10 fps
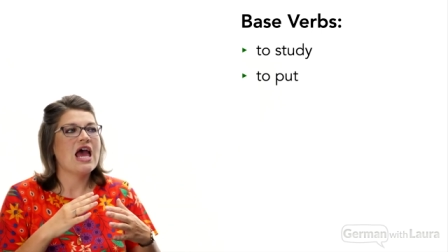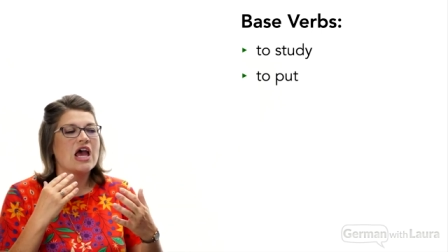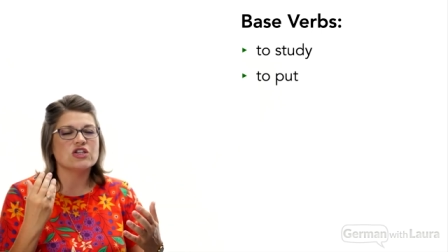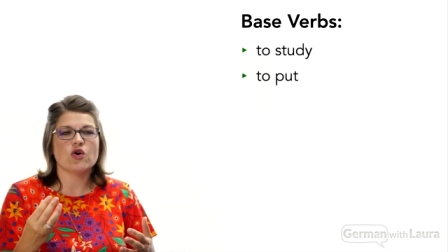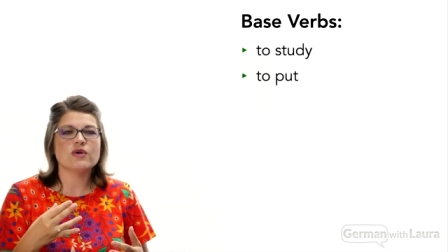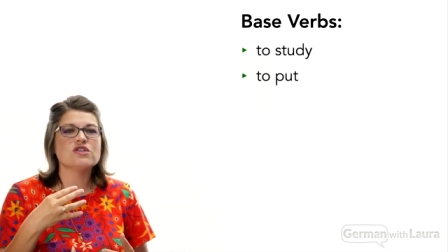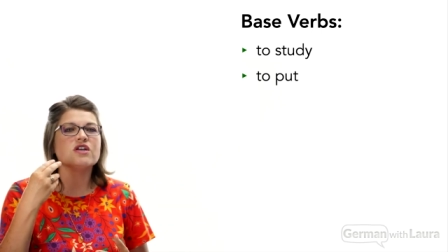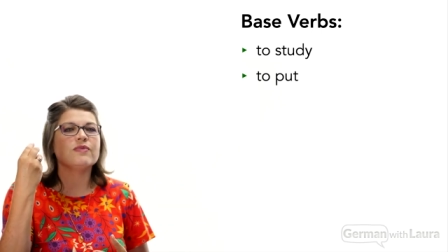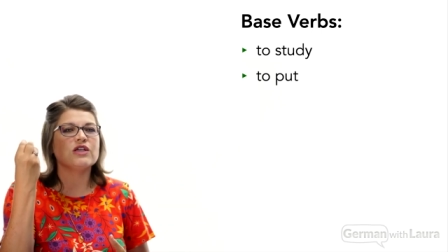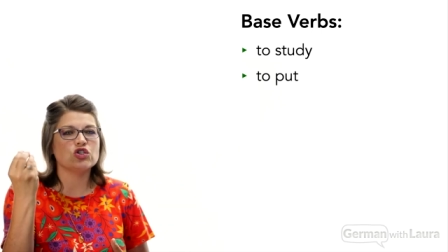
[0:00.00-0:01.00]
It's always going
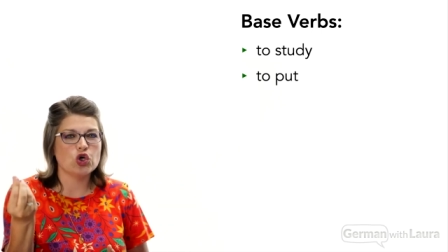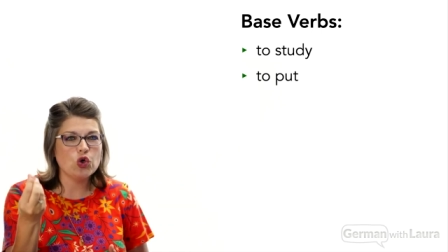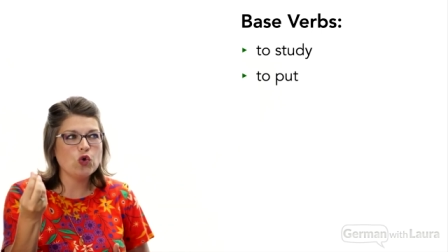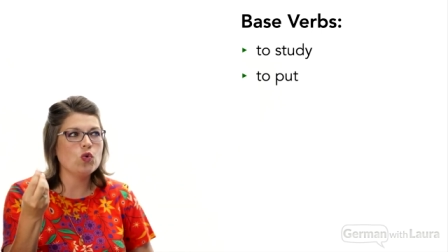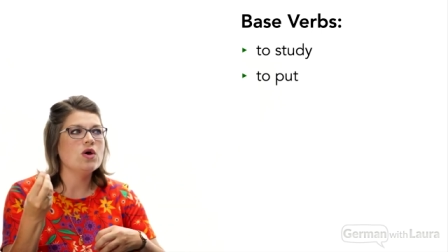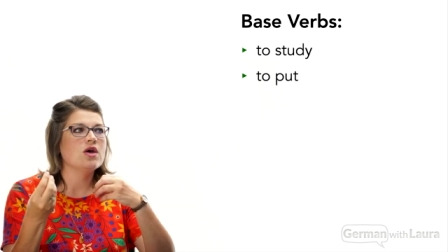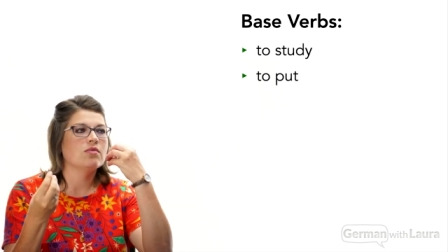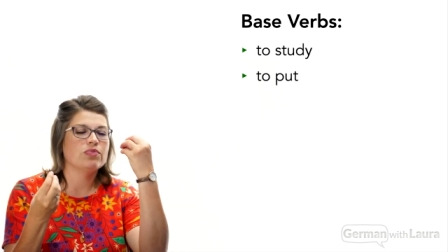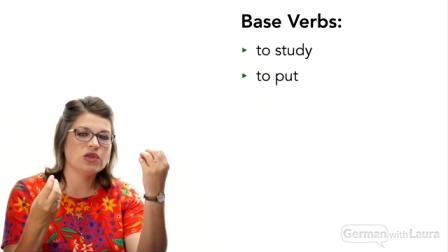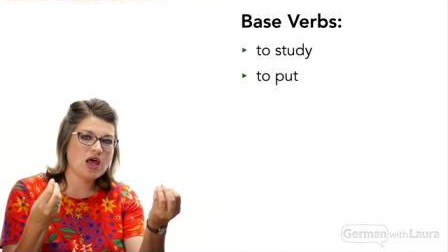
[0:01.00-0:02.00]
to be to
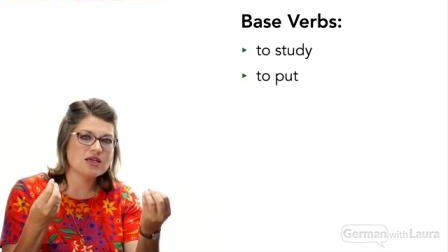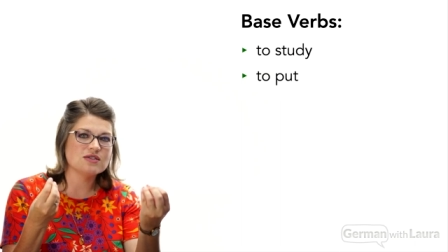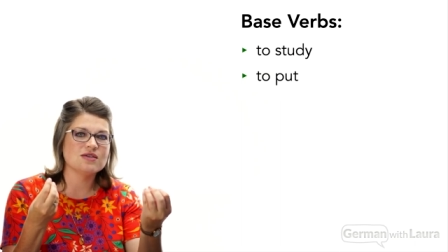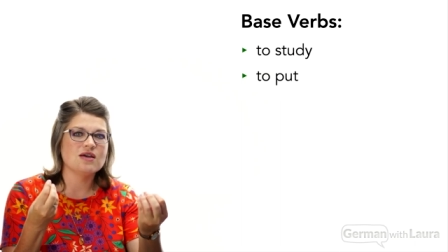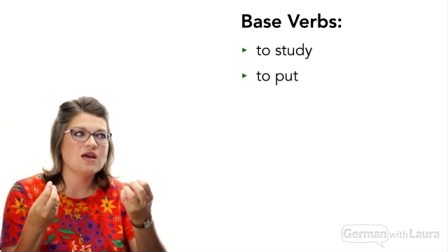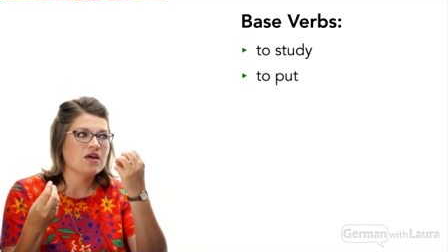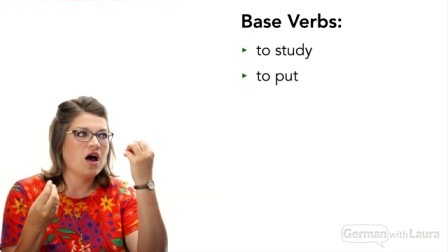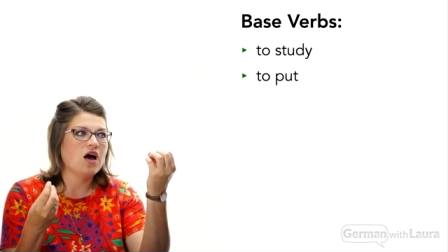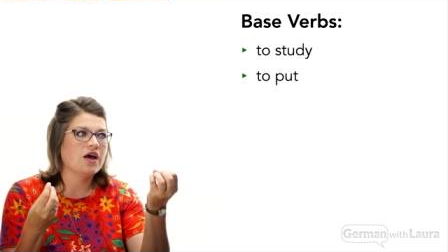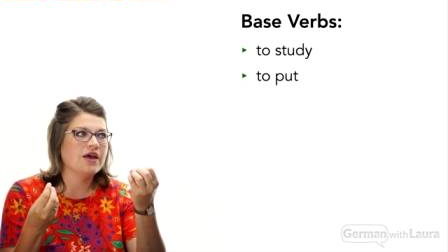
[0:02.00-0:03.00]
plus
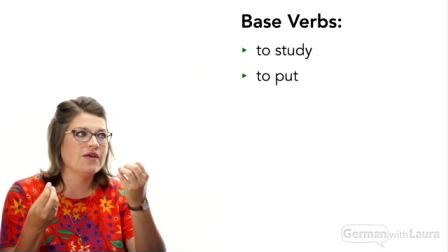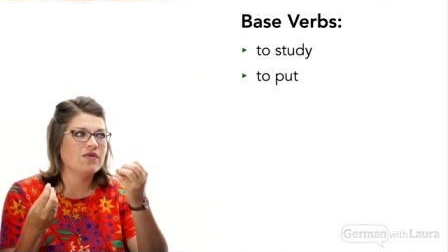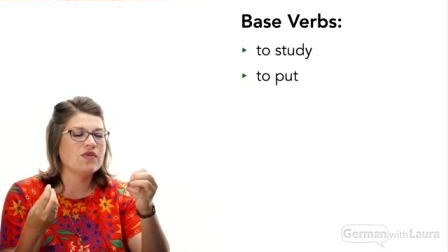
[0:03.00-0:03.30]
Uh,